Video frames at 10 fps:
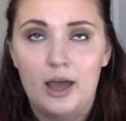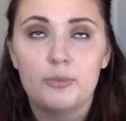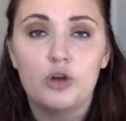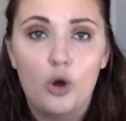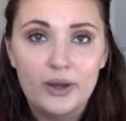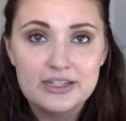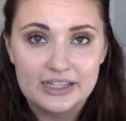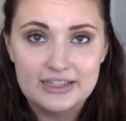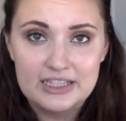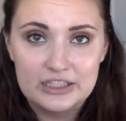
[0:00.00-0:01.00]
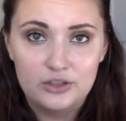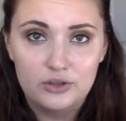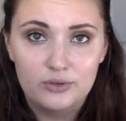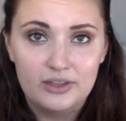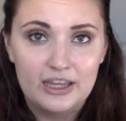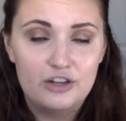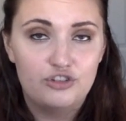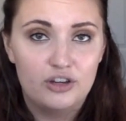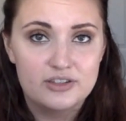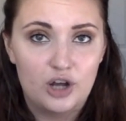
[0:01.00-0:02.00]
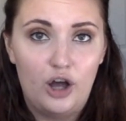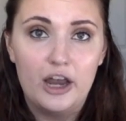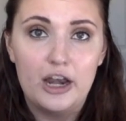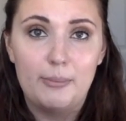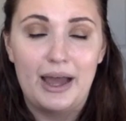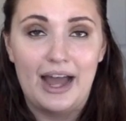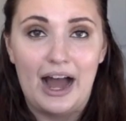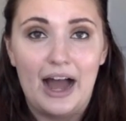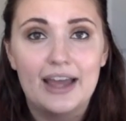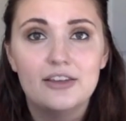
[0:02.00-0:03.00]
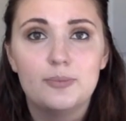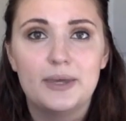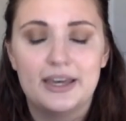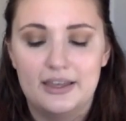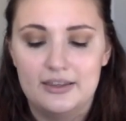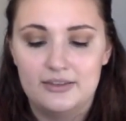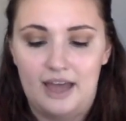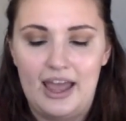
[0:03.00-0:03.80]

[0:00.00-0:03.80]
I'm going to continue using it just on my eyes because